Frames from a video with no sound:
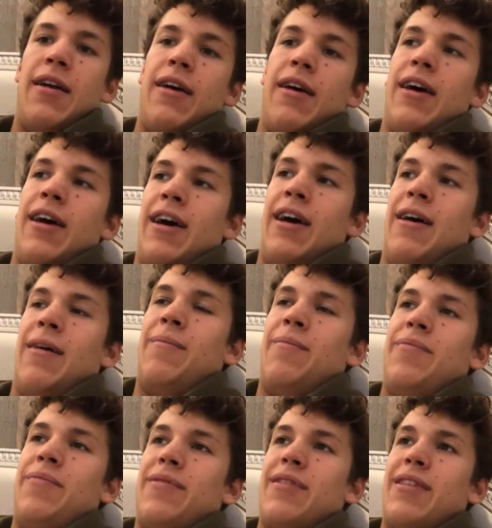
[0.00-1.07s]
crazy. Um,
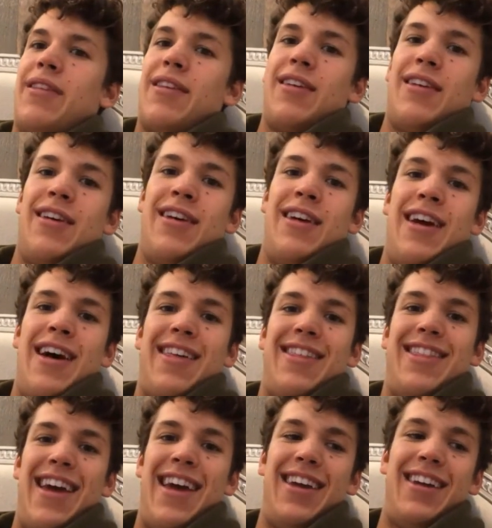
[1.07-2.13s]
yeah.
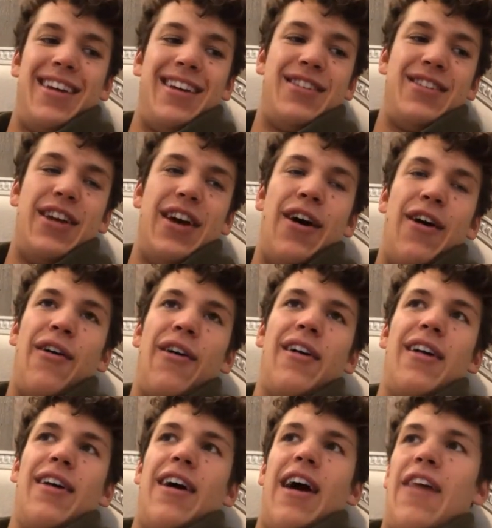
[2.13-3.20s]
Thank you. So
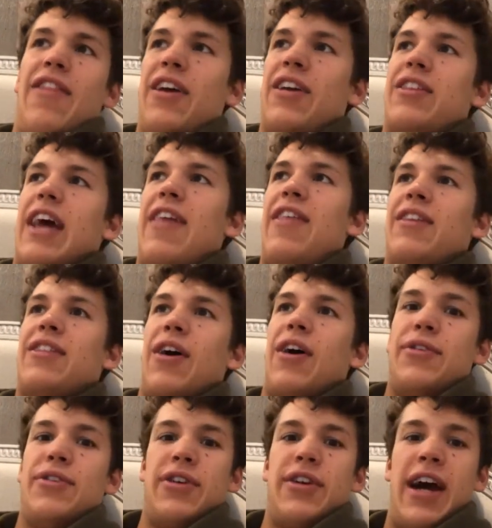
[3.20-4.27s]
I think I think
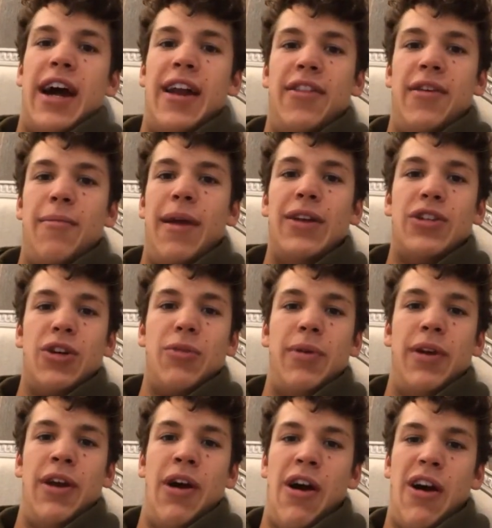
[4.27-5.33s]
those are kind of the major
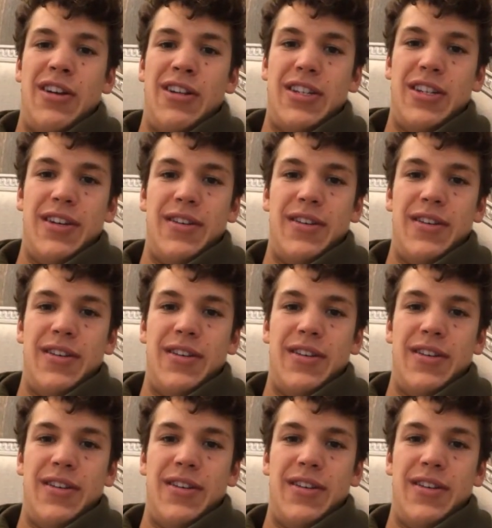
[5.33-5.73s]
P Rs.